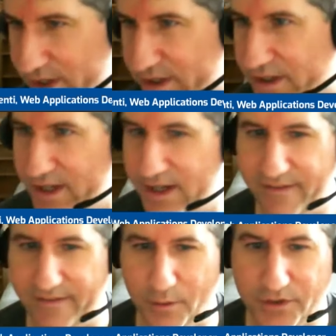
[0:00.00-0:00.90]
And
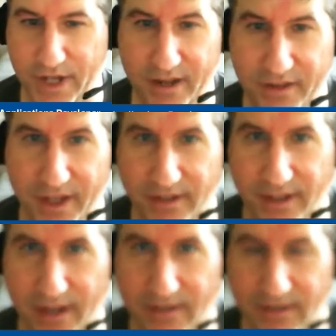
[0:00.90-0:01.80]
if there was anything
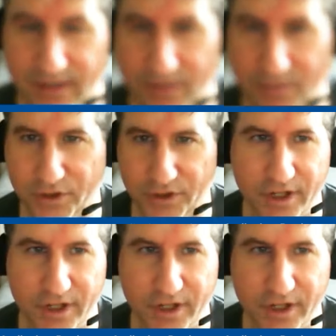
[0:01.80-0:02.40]
that was